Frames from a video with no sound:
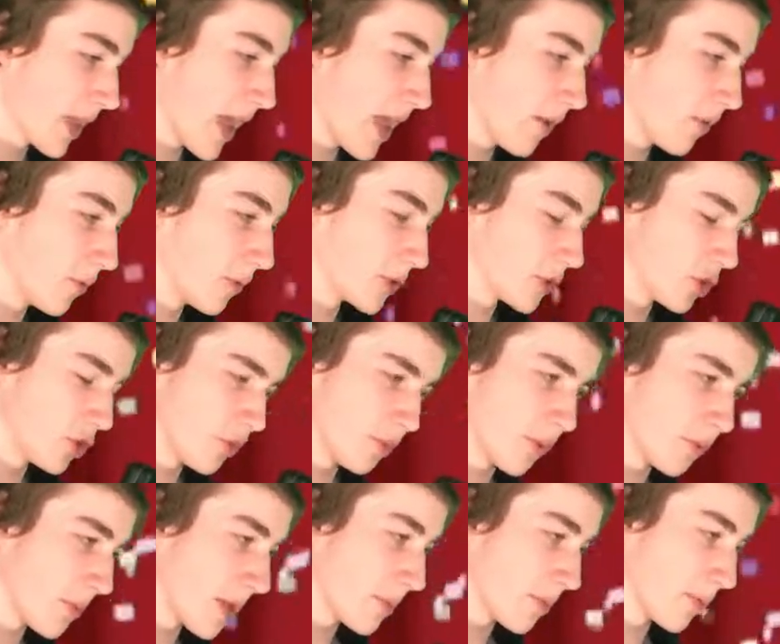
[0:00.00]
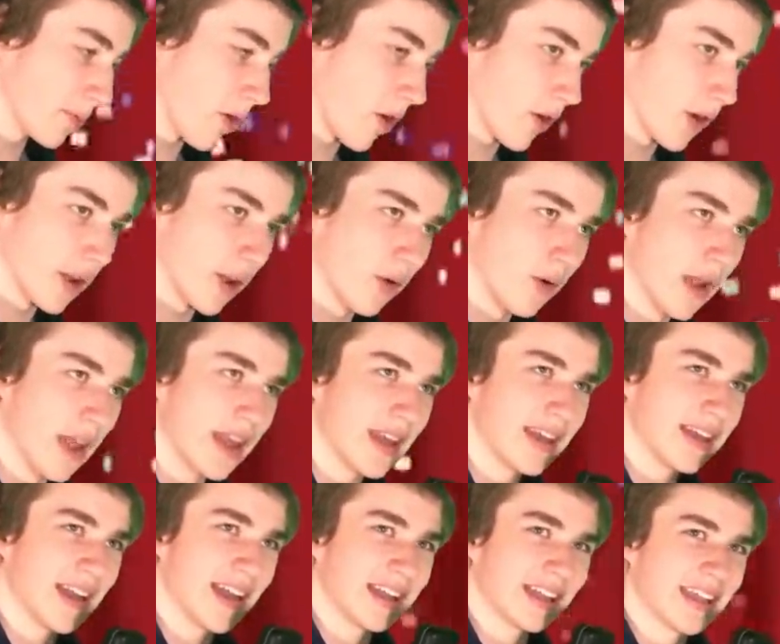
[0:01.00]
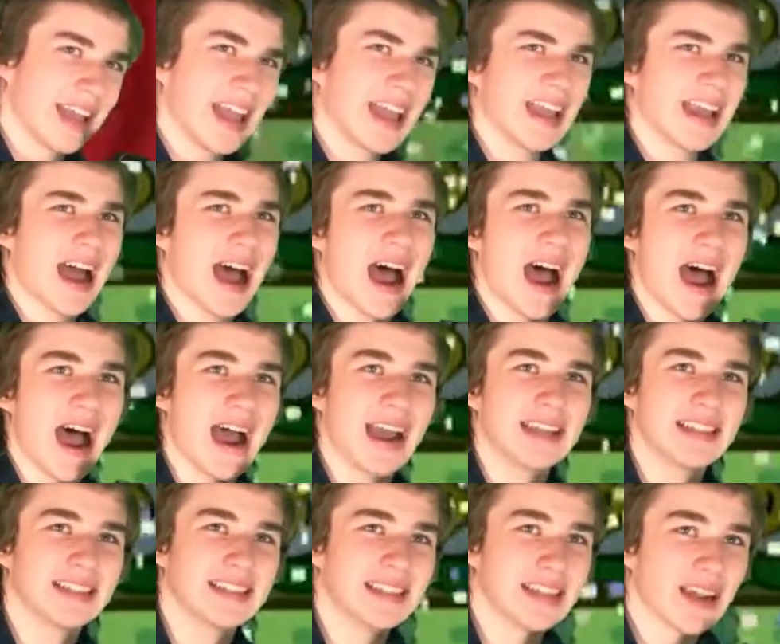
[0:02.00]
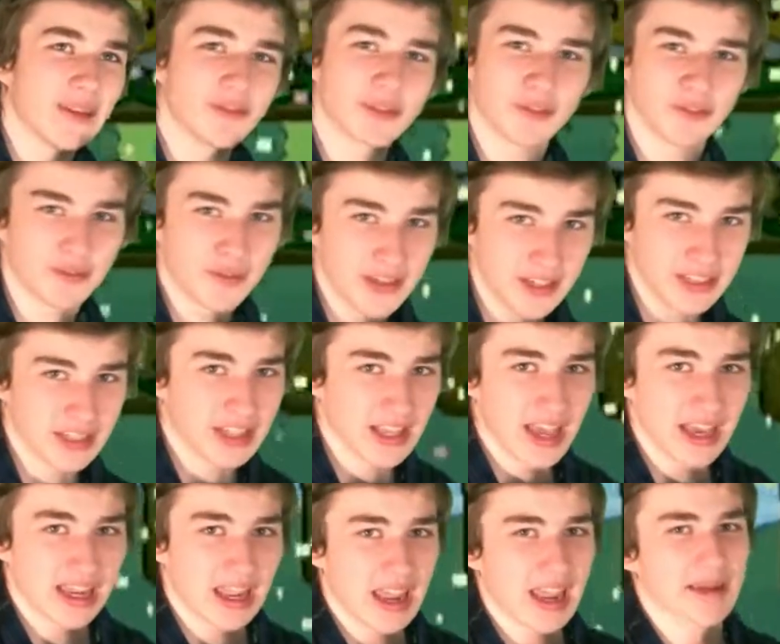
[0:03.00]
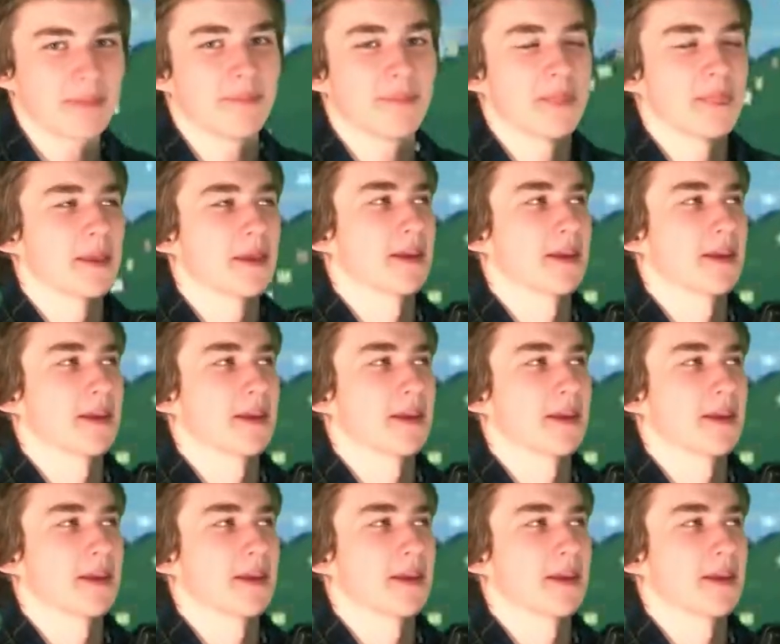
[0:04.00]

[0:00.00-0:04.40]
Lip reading: that was Super Paper Mario, and again, I never finished that game.